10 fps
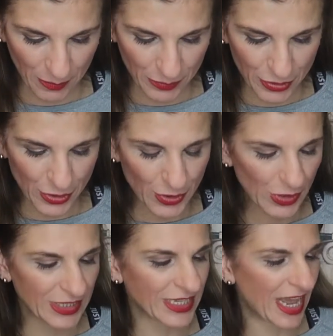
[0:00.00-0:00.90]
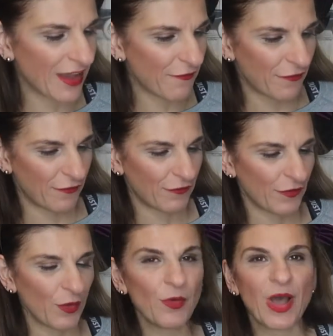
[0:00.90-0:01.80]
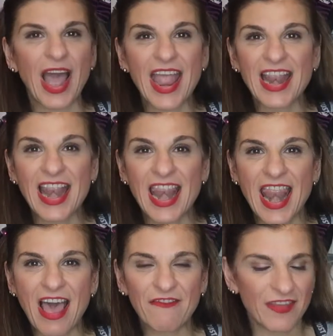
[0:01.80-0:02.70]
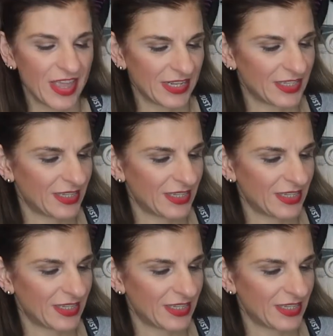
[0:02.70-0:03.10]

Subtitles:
Beautiful. I love it.